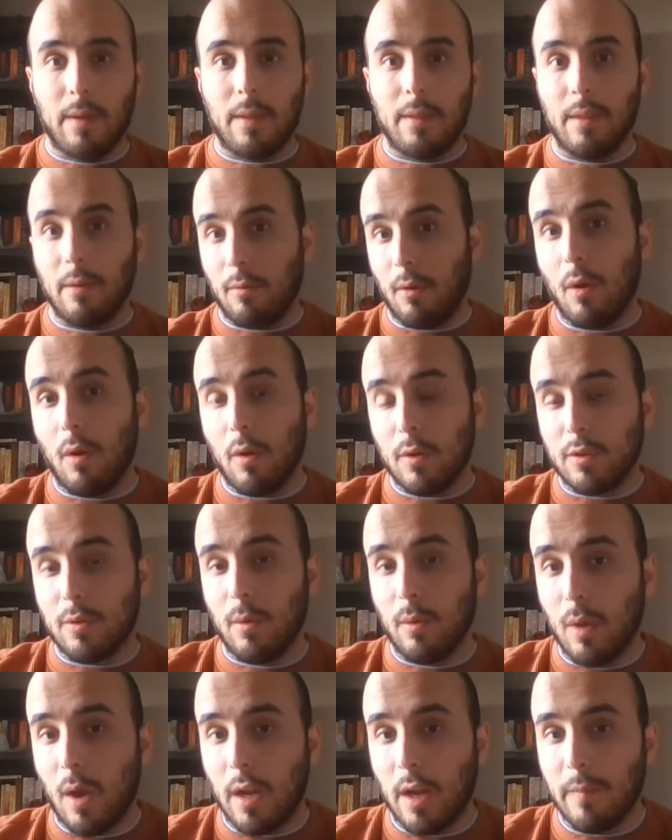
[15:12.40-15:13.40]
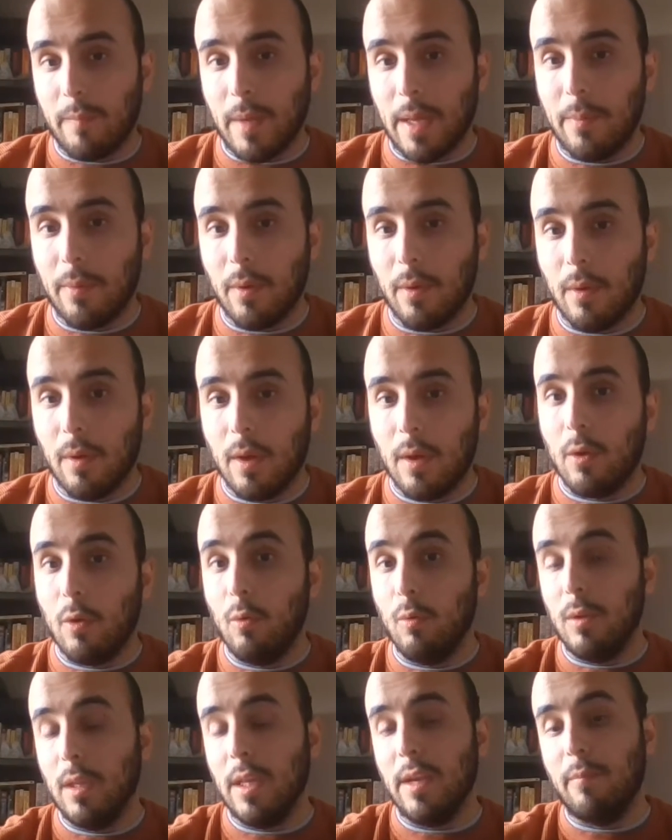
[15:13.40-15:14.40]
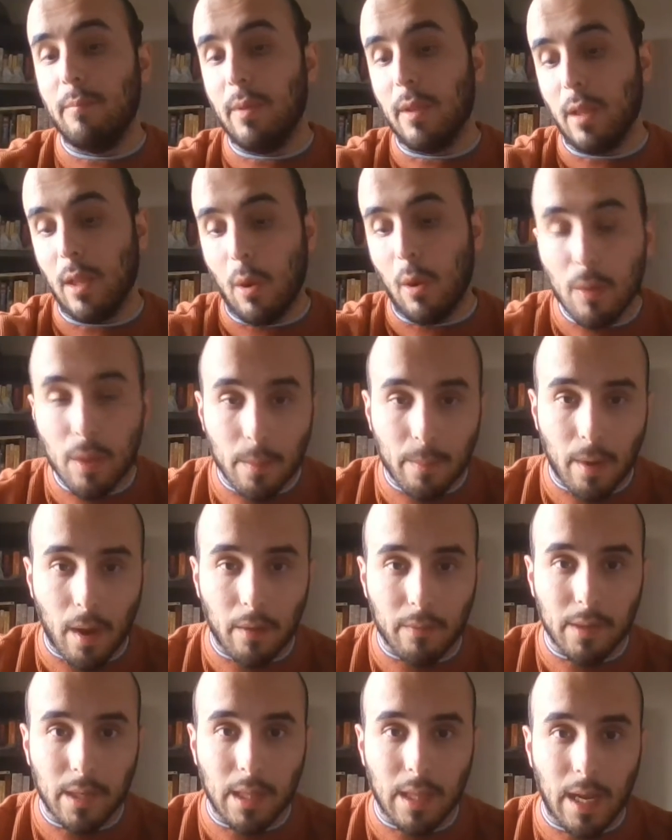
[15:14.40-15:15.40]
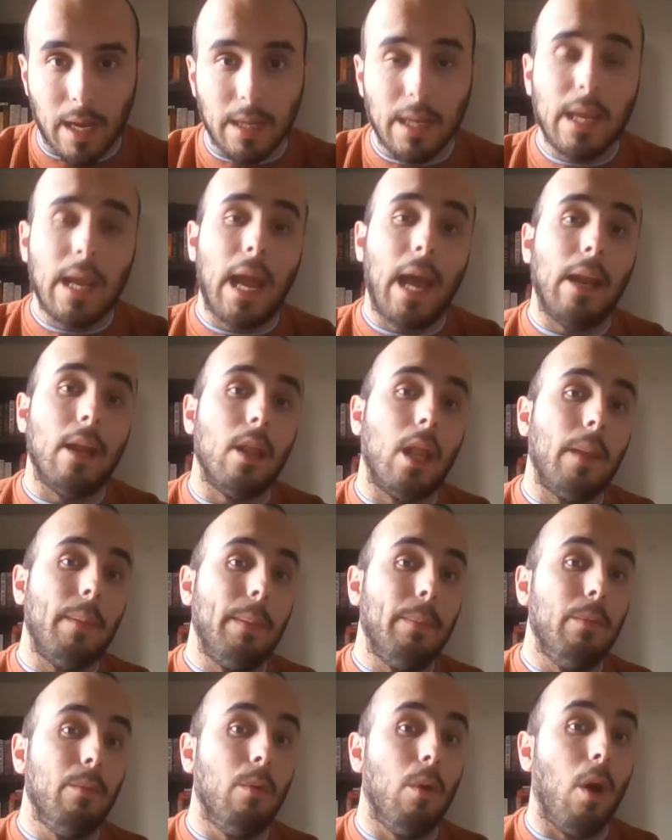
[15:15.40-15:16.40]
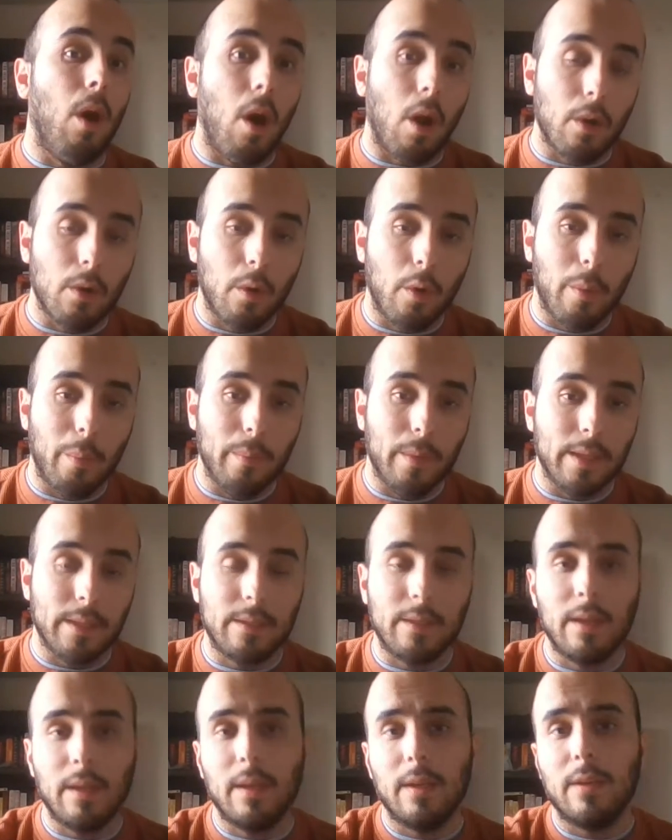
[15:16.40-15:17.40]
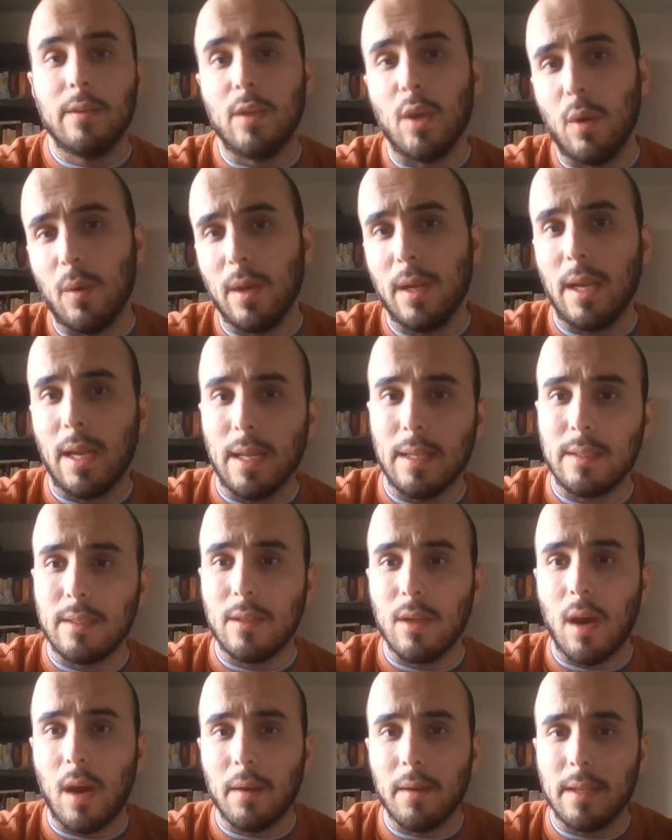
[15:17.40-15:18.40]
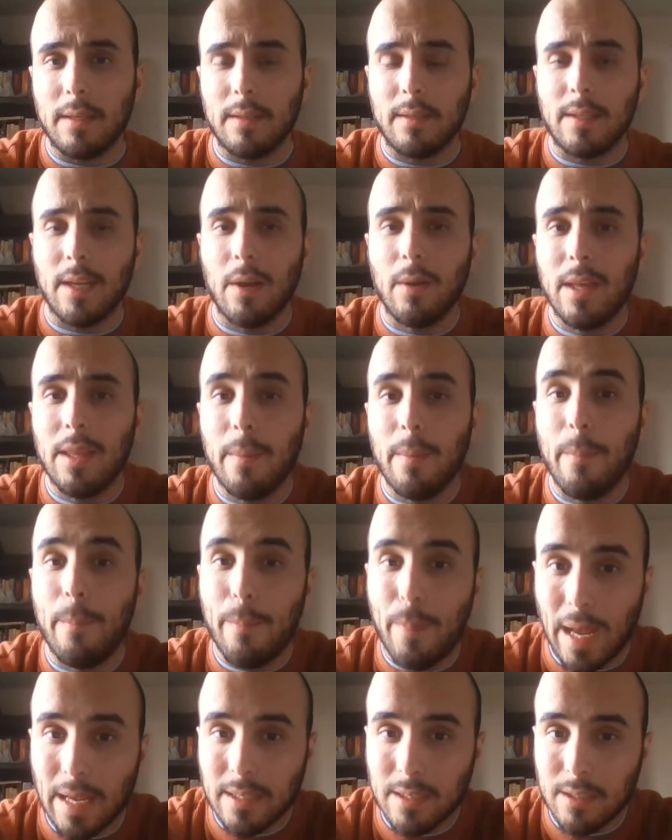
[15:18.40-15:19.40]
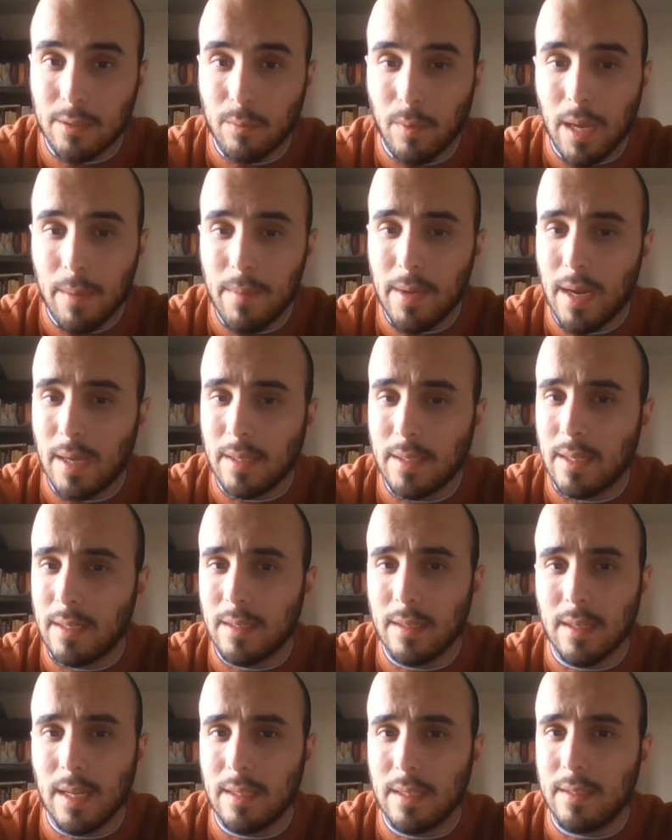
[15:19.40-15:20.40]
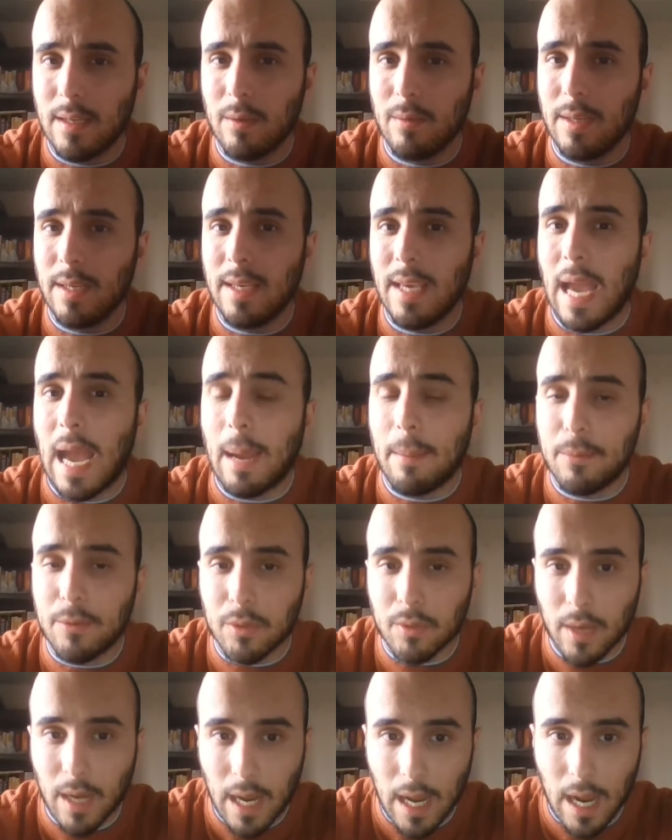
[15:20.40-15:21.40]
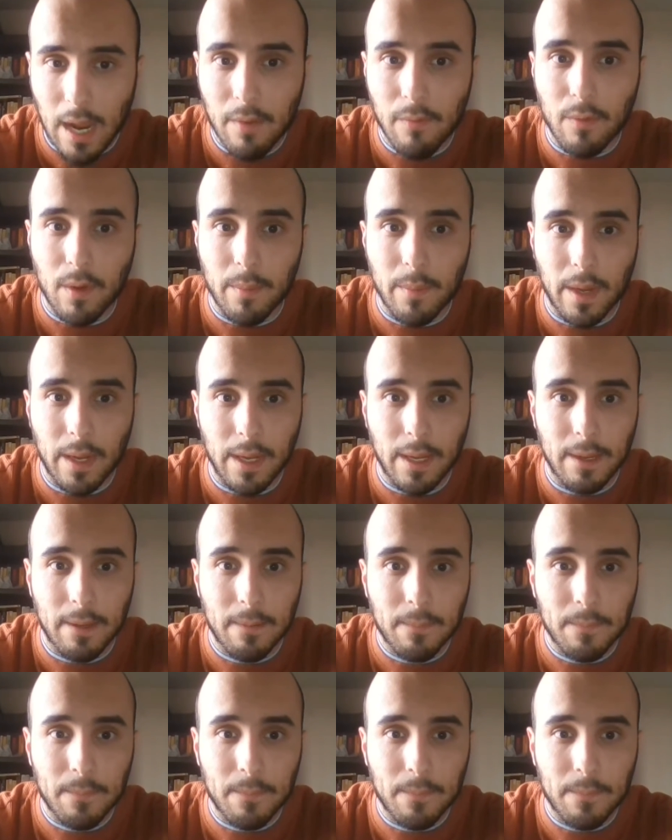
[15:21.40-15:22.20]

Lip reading: there are also a lot of people who live below the poverty line, and a lot of people who are homeless. So it's not necessarily the best way, because it doesn't necessarily capture everybody.